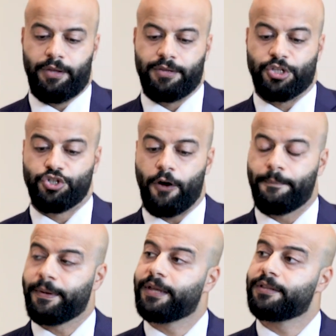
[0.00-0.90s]
the
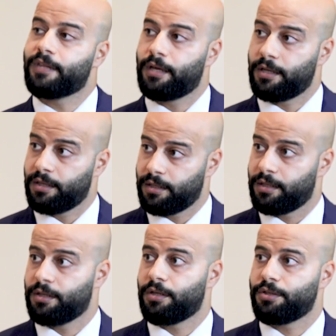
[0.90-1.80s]
job in the
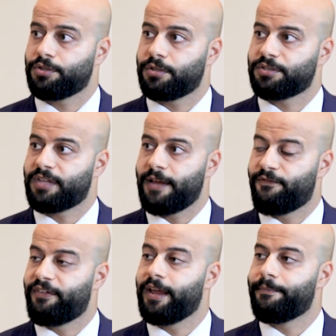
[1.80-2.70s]
time
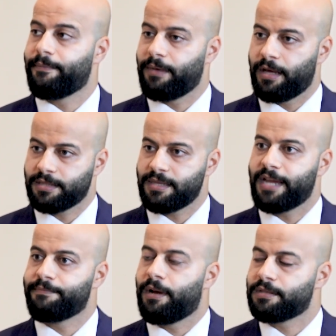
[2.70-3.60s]
frame
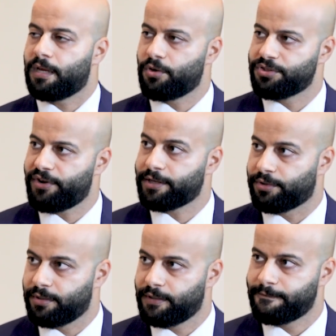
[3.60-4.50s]
assigned by the contractor.